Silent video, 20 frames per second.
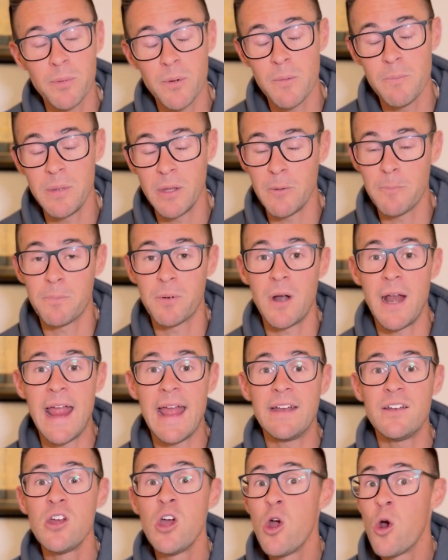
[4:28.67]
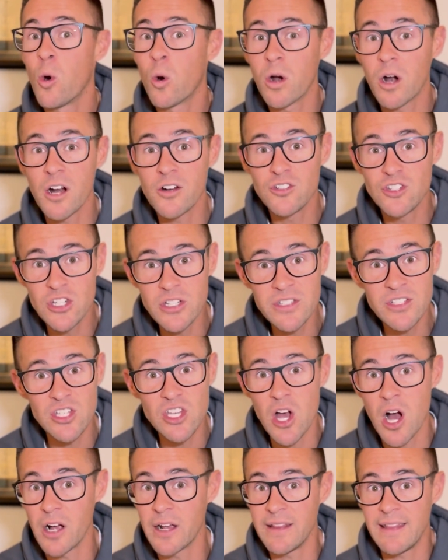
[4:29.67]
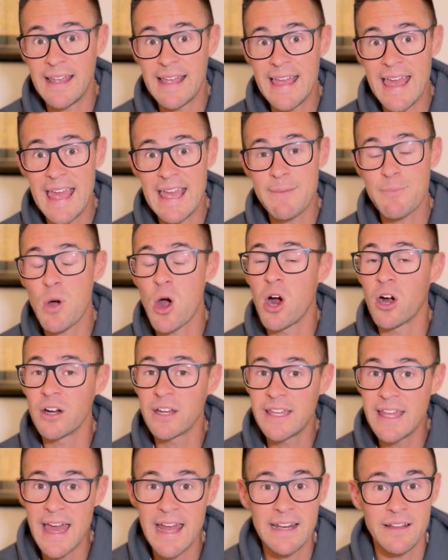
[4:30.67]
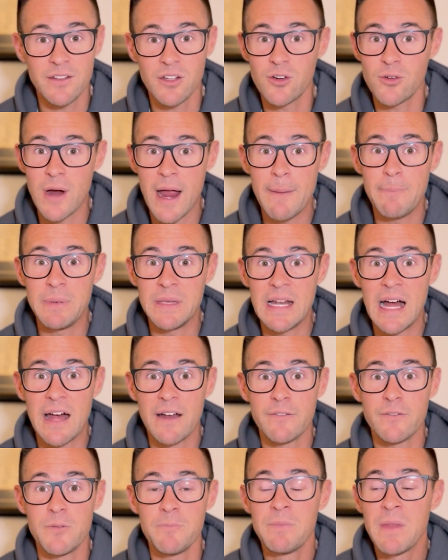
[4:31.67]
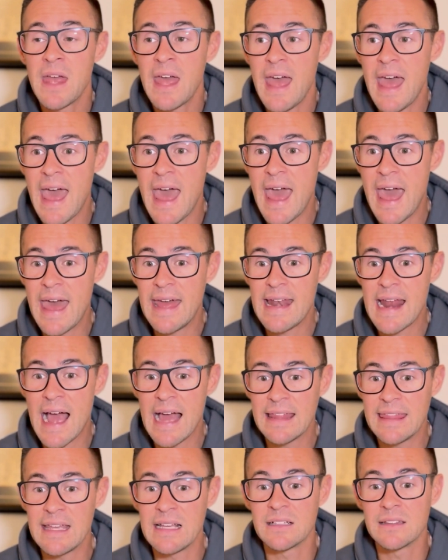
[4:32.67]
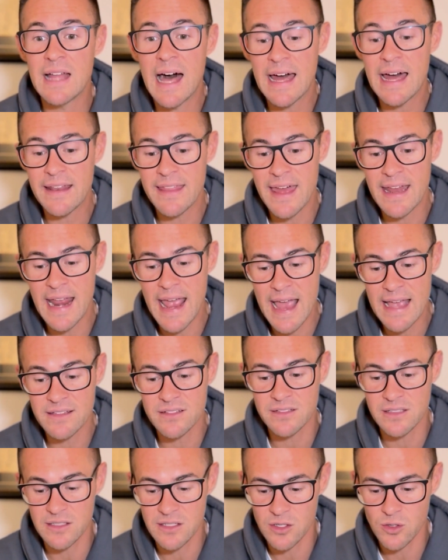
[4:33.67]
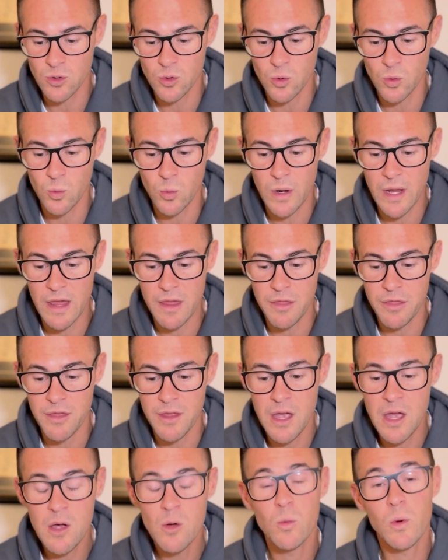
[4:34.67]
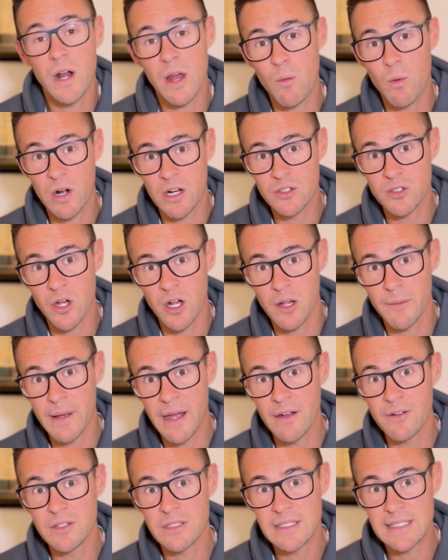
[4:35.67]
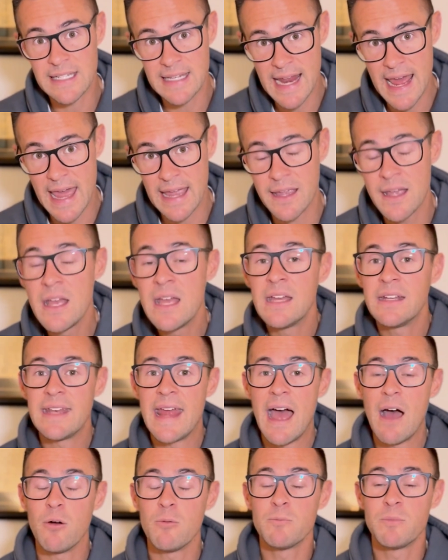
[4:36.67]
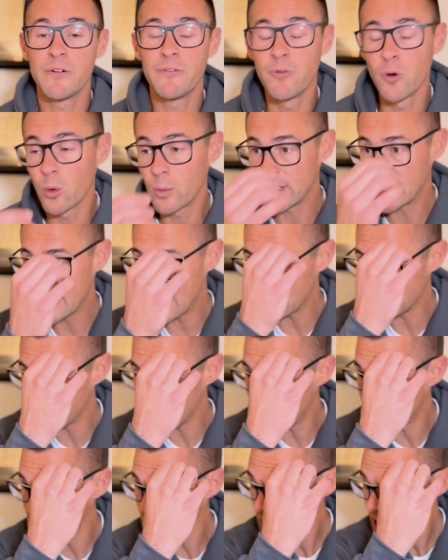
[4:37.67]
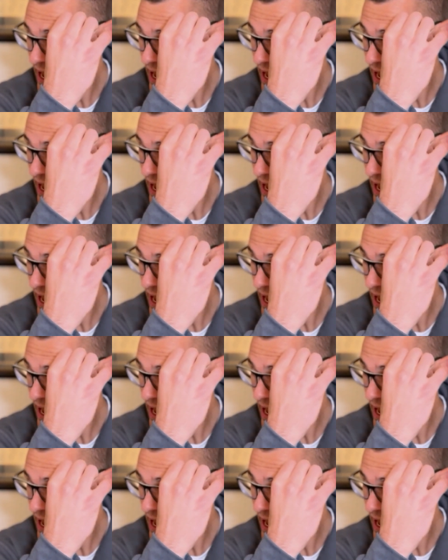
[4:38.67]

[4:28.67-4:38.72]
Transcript: built brand, or are just young in the game, are getting the crap beat out of them. And I think a lot of that has to do with what I want to talk about today. Now, before we get there,